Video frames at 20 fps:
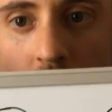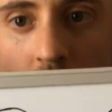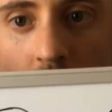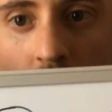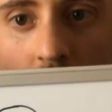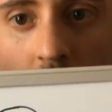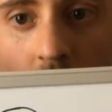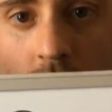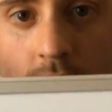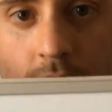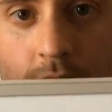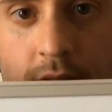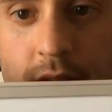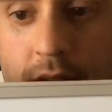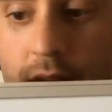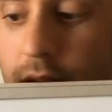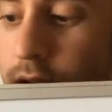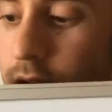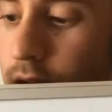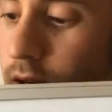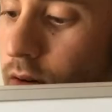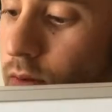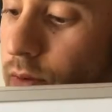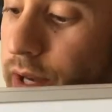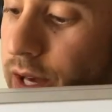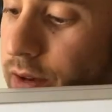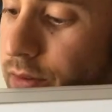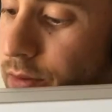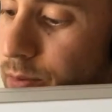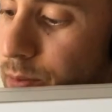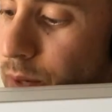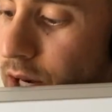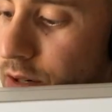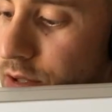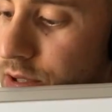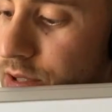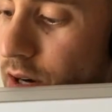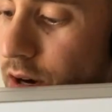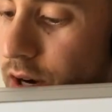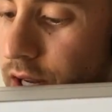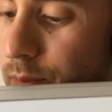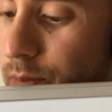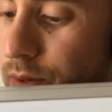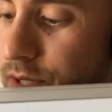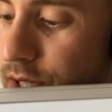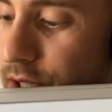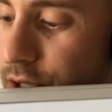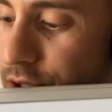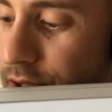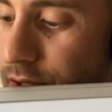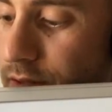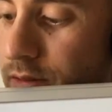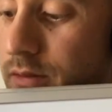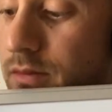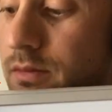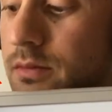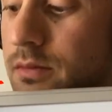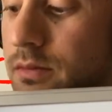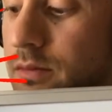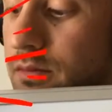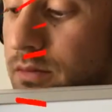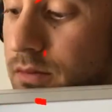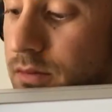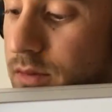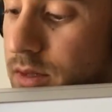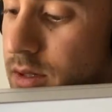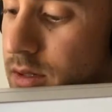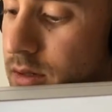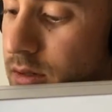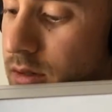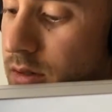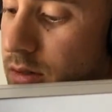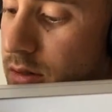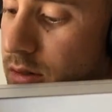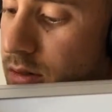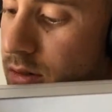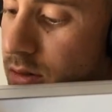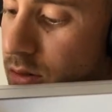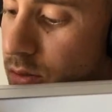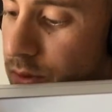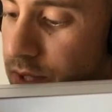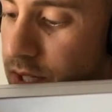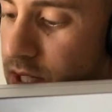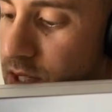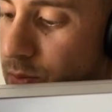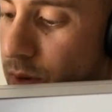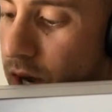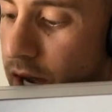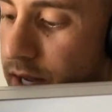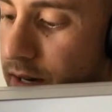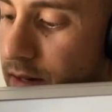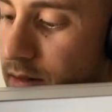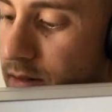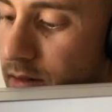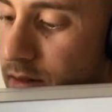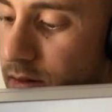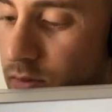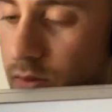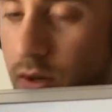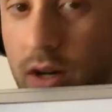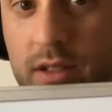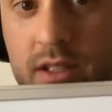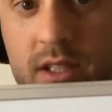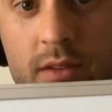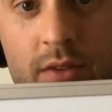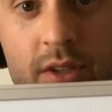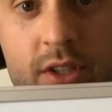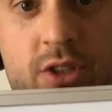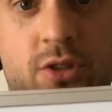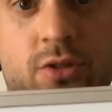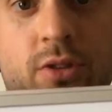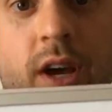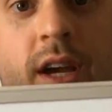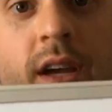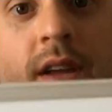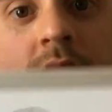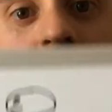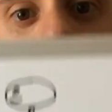over here, we have a better starting position with the spine, relatively straight.